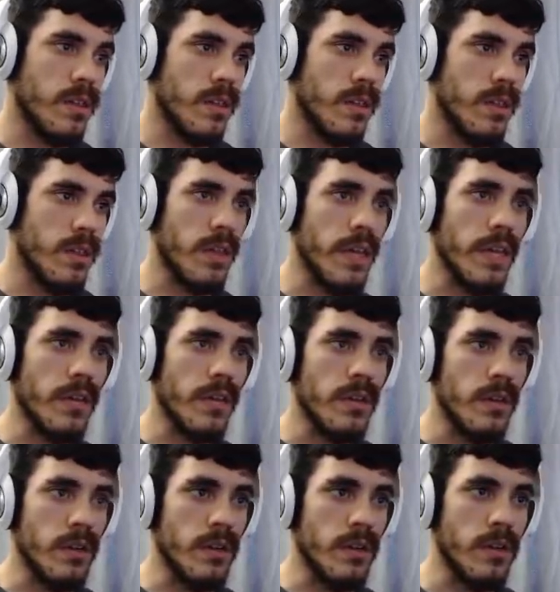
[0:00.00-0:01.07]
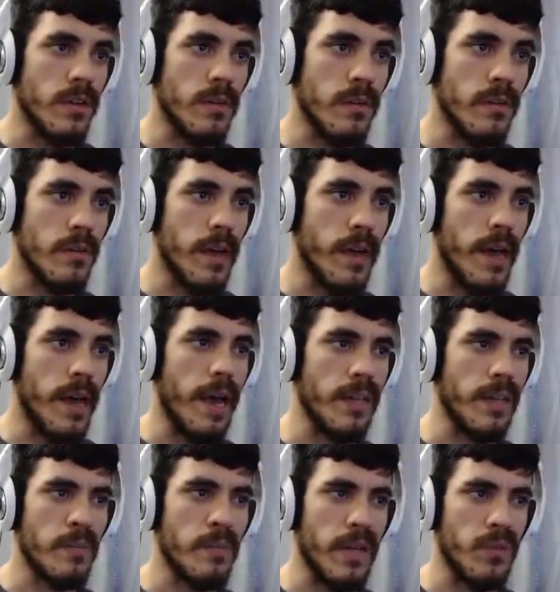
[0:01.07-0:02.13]
The later
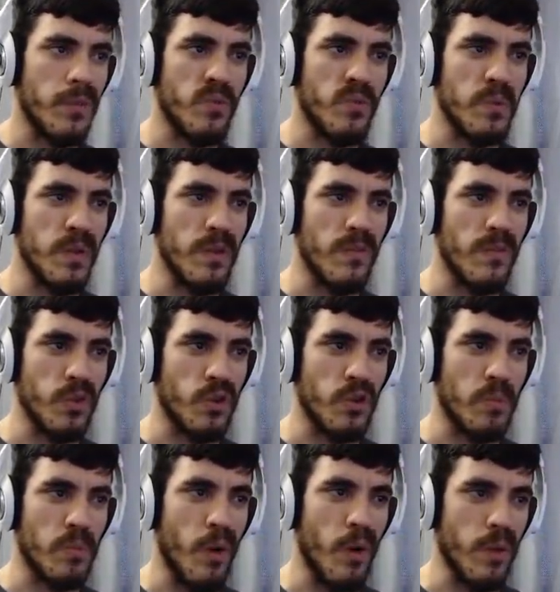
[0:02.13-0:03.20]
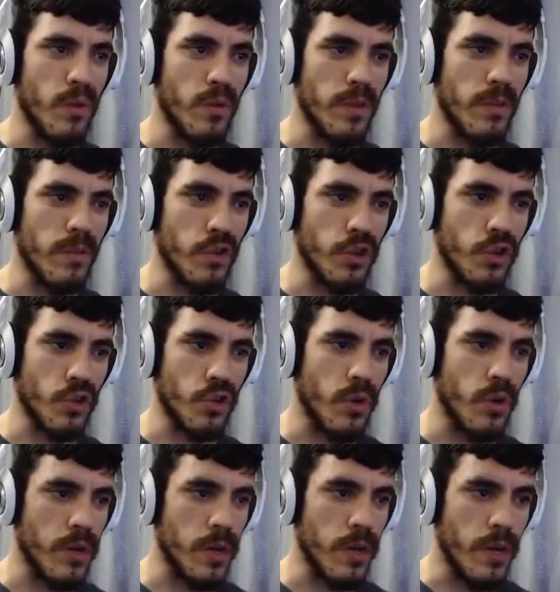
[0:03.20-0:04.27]
aspects will be even smaller or even shorter.